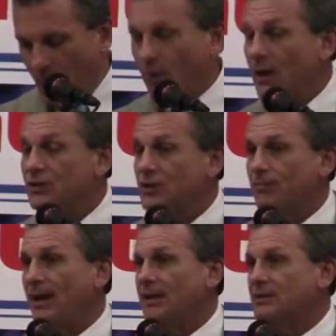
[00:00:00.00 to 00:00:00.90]
We
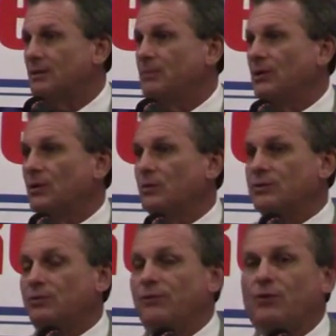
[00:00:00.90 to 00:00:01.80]
also passed a bill that
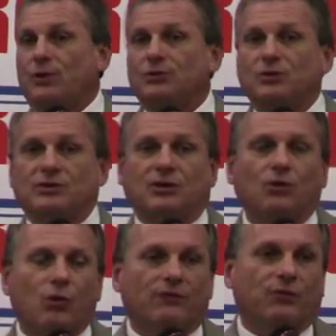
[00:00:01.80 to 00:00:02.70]
was referred to as the
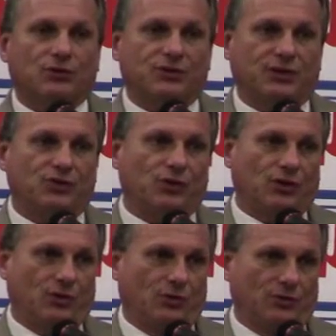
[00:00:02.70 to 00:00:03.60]
21st
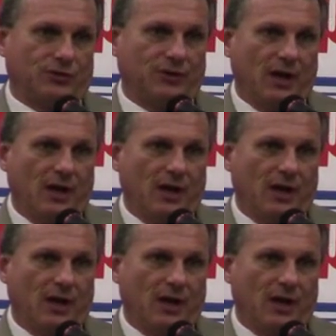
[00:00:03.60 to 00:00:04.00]
Century Cures.